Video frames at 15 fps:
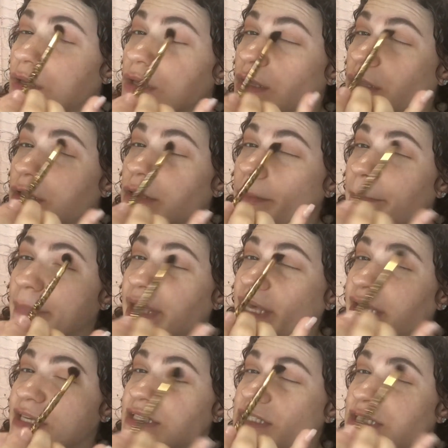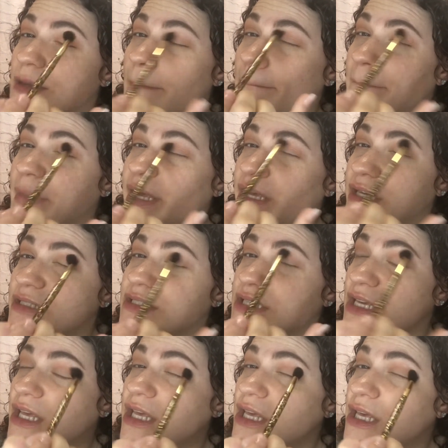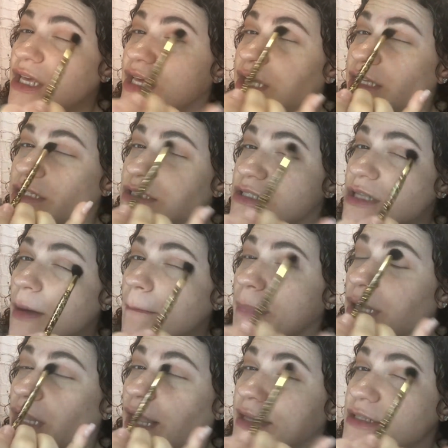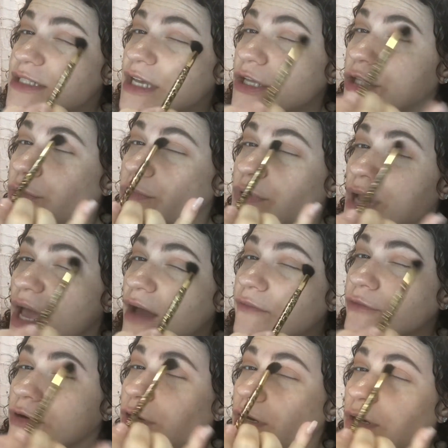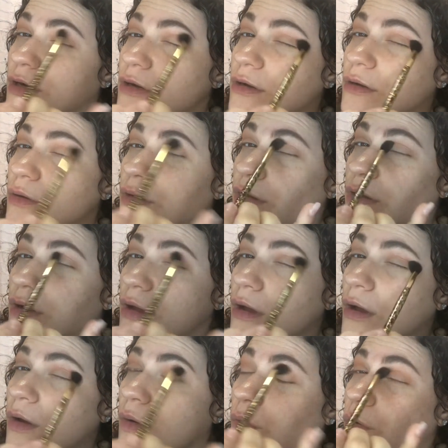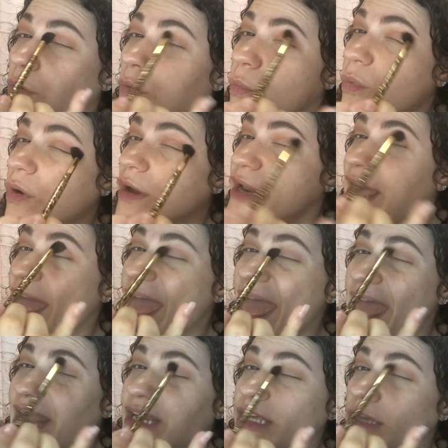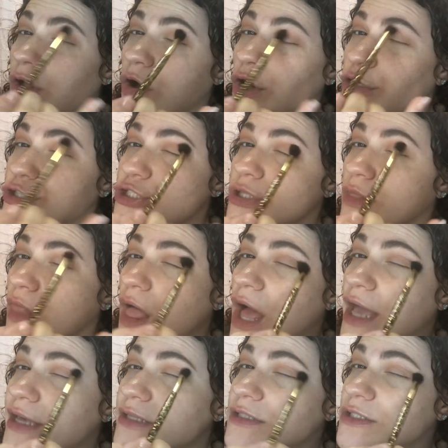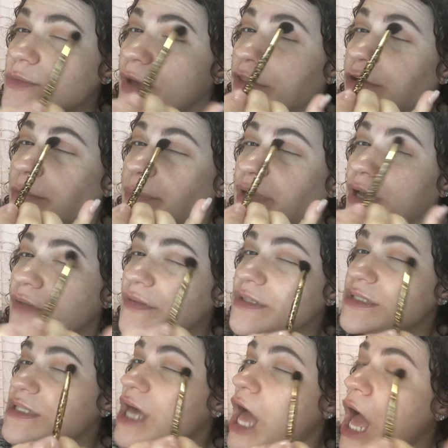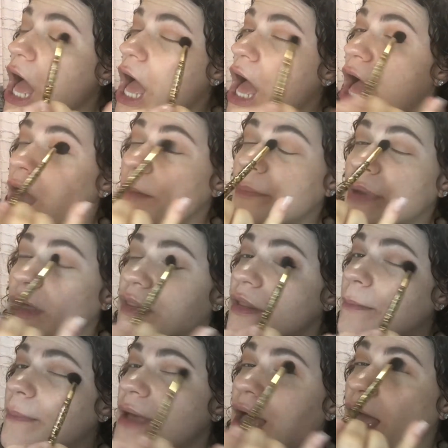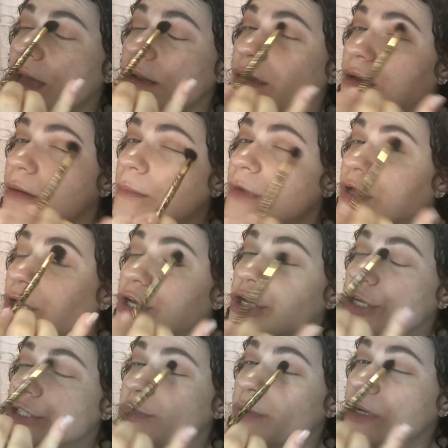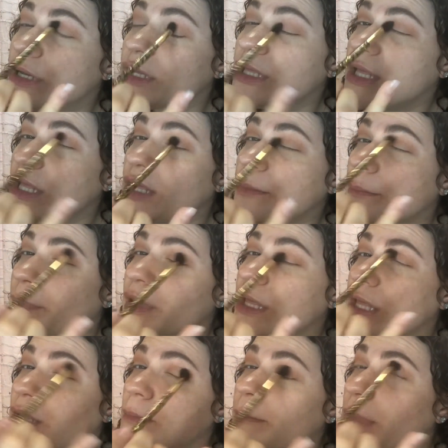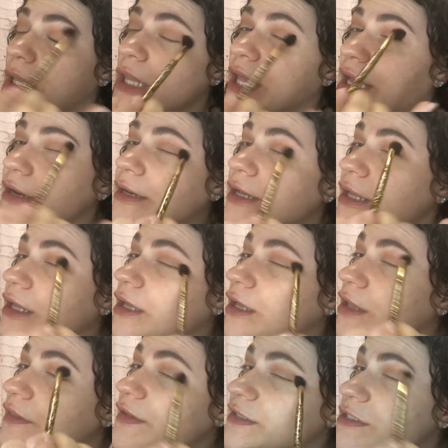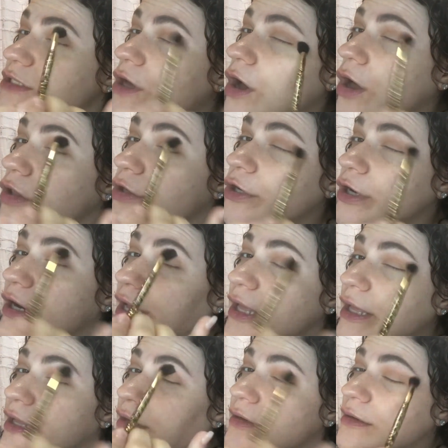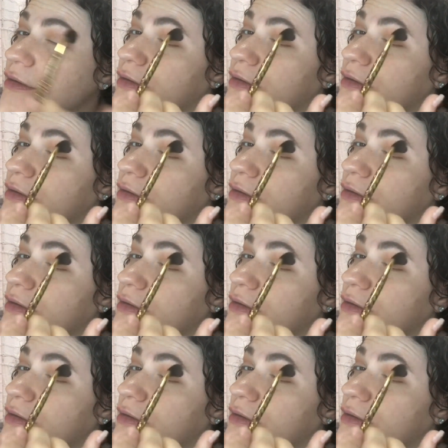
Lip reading: The biggest key is blending. You never want any harsh lines, whether it be on the top, the bottom. You just want to keep blending this color in.